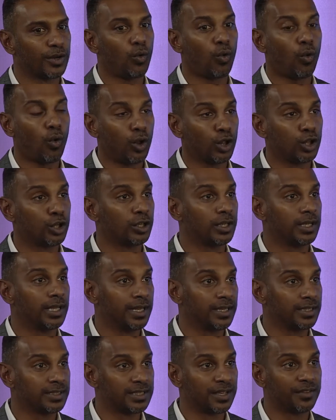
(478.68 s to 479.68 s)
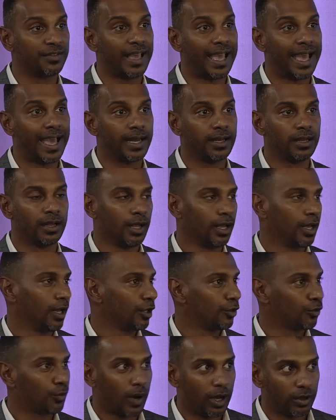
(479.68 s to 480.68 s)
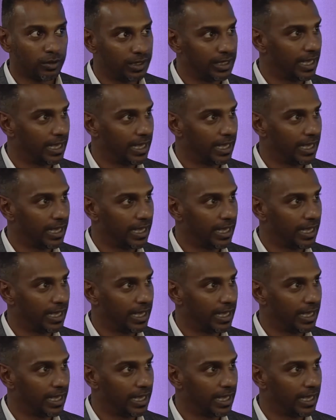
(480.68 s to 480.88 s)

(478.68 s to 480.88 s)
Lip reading: all good leaders have had throughout the